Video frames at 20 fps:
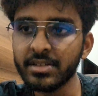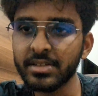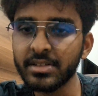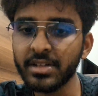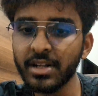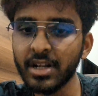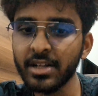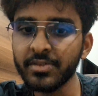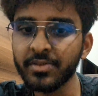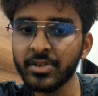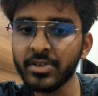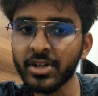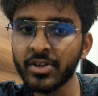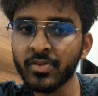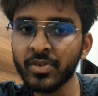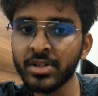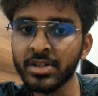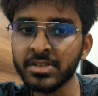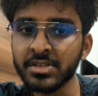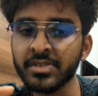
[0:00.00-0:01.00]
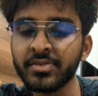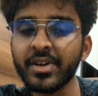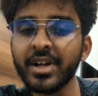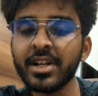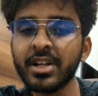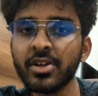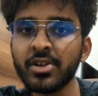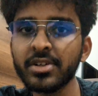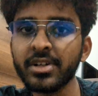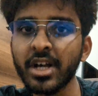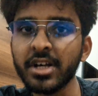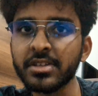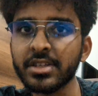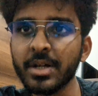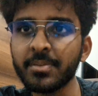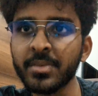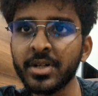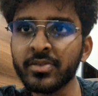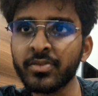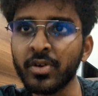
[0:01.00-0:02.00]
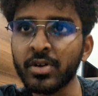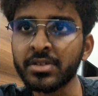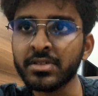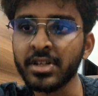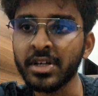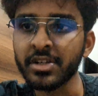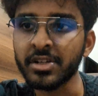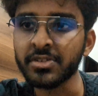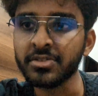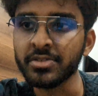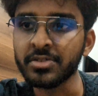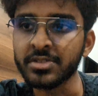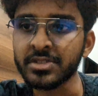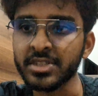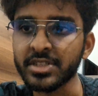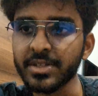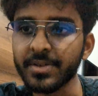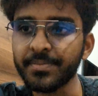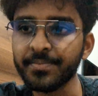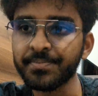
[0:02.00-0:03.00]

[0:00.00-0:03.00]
Telephone network is a well-known example for circuit switching.